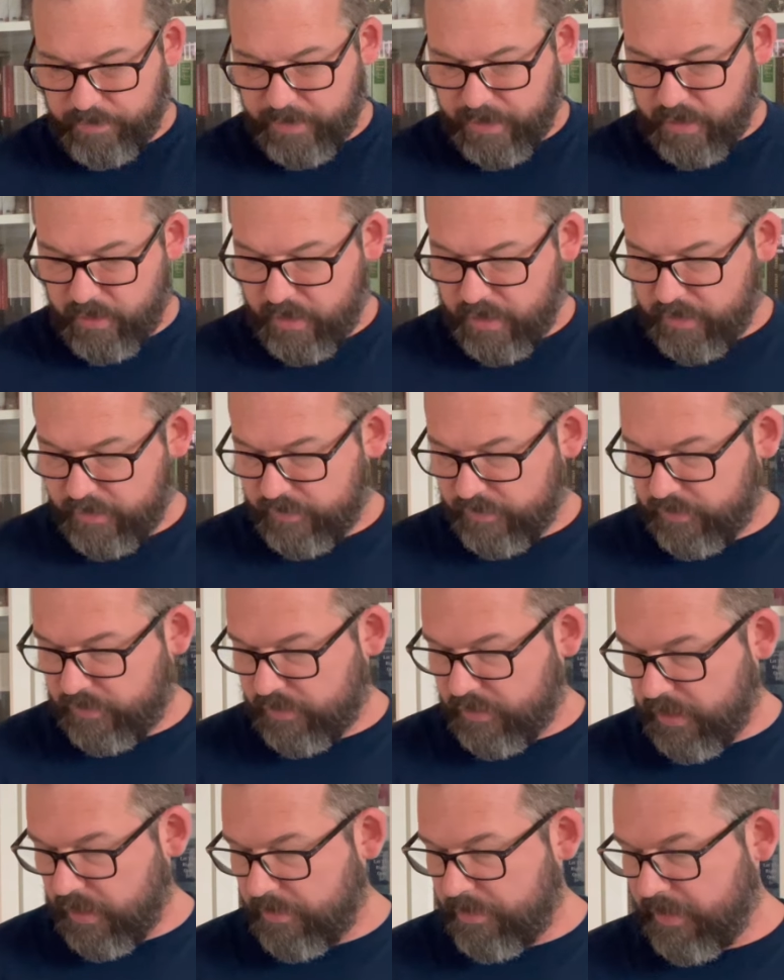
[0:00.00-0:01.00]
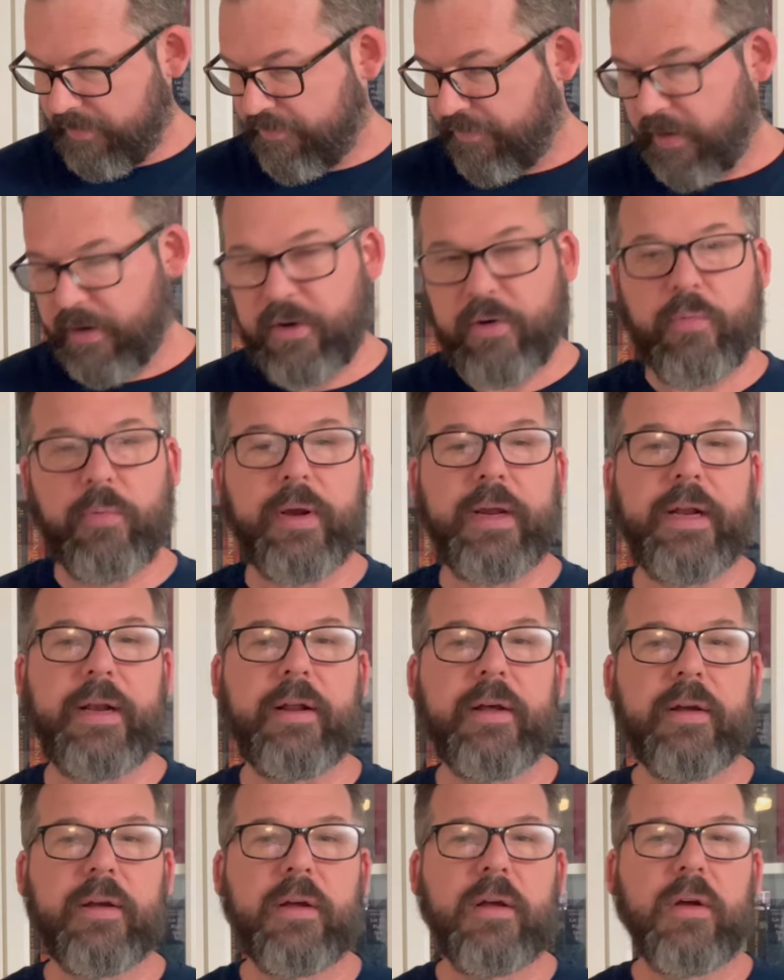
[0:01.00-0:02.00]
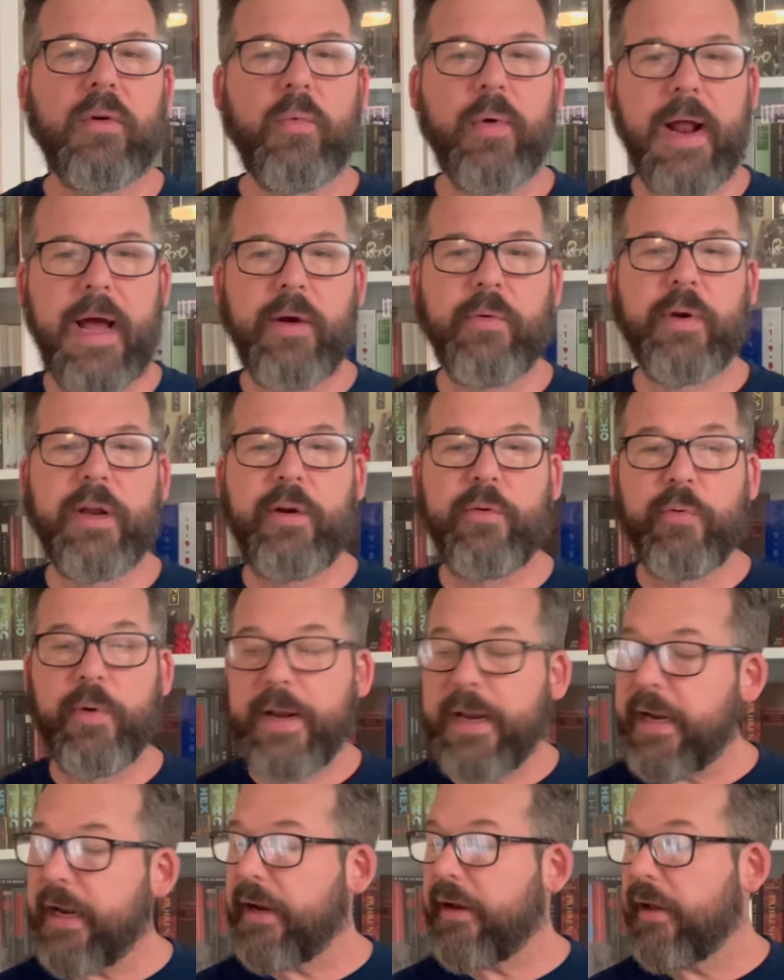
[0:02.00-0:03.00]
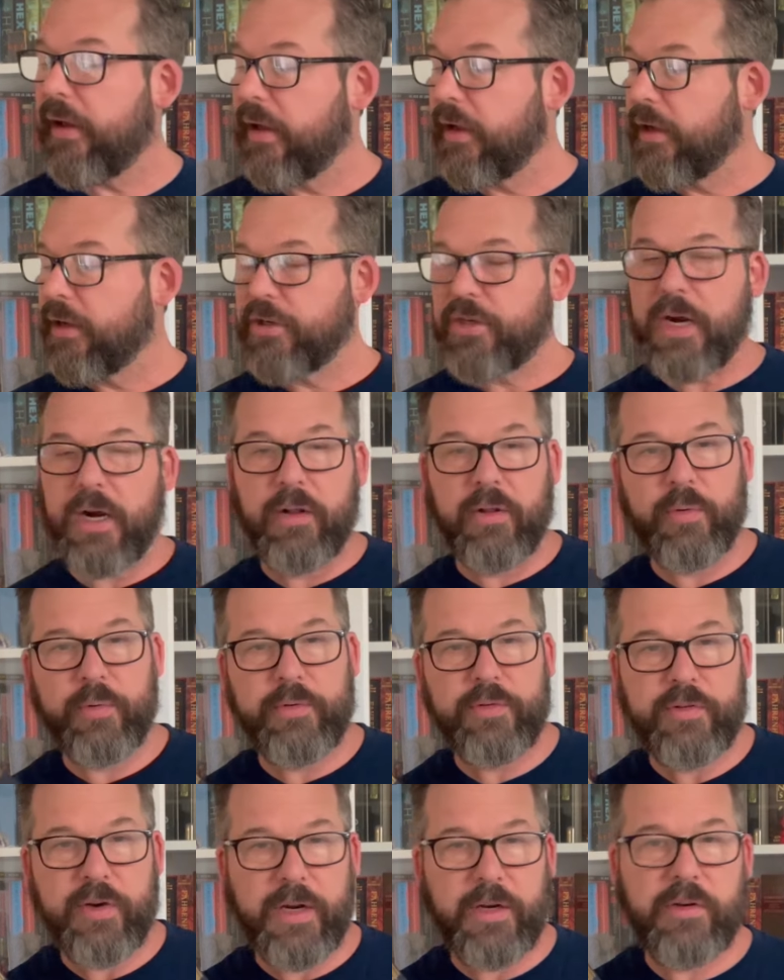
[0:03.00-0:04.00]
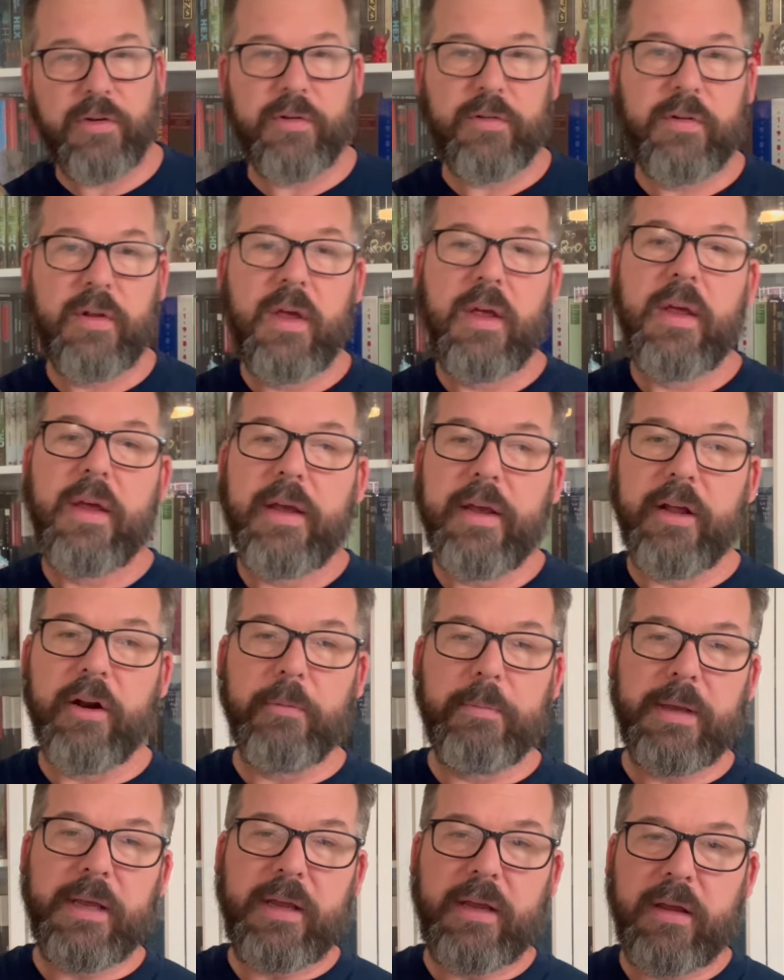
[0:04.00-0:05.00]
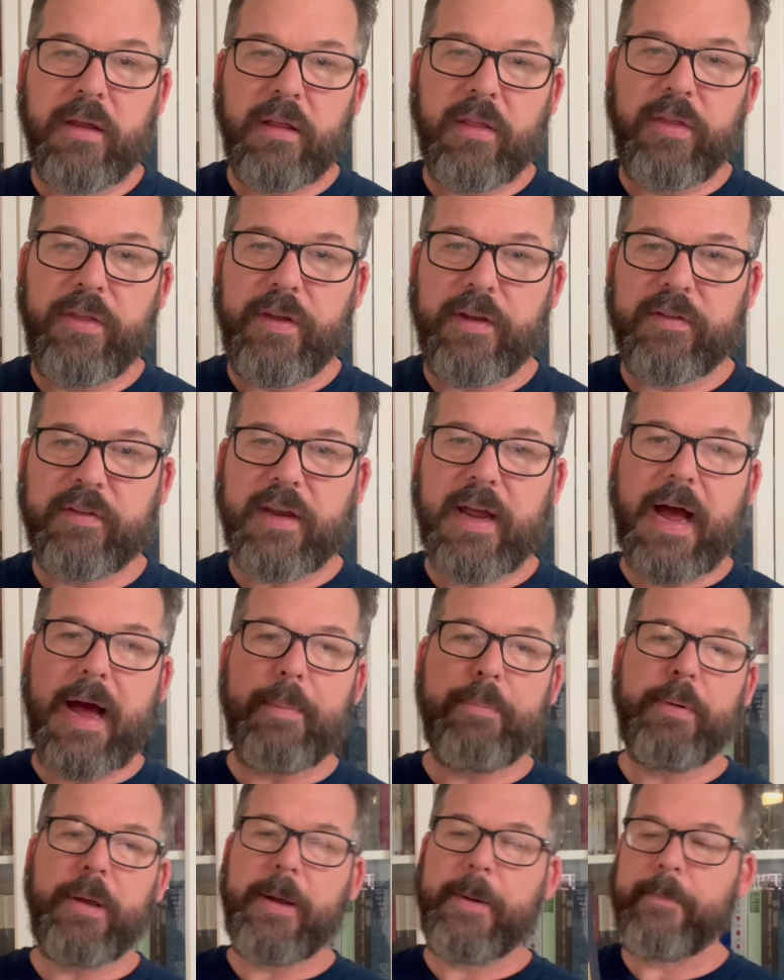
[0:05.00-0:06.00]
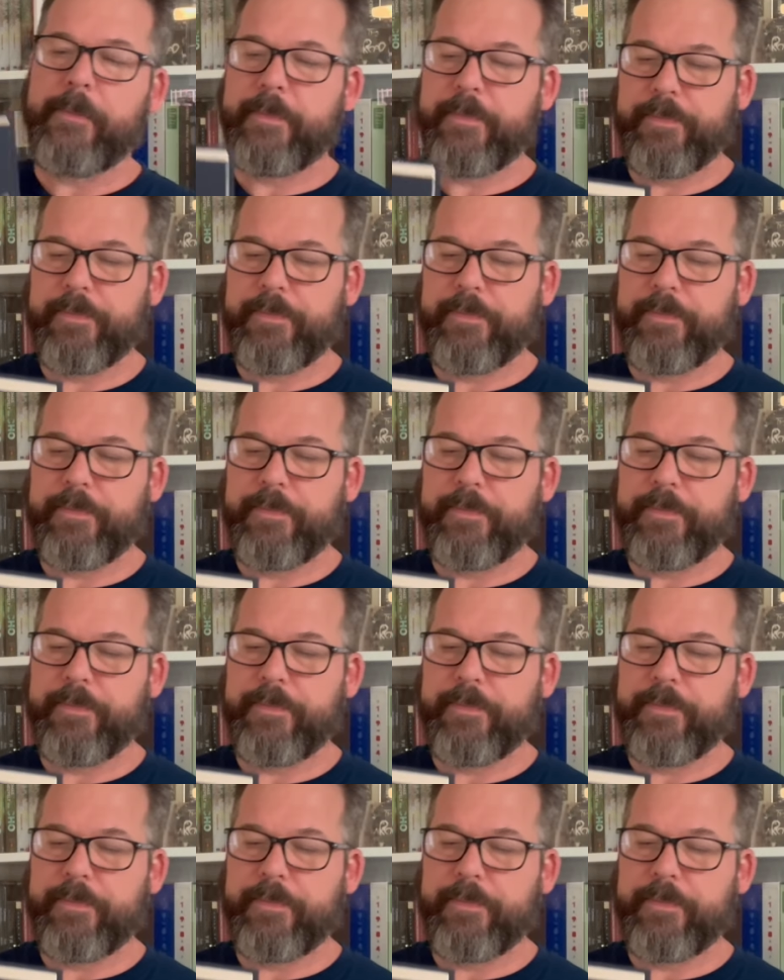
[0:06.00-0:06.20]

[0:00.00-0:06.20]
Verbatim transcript: be, it's going to be fun to read. When I reread, Child with Strangers, it'll be this copy.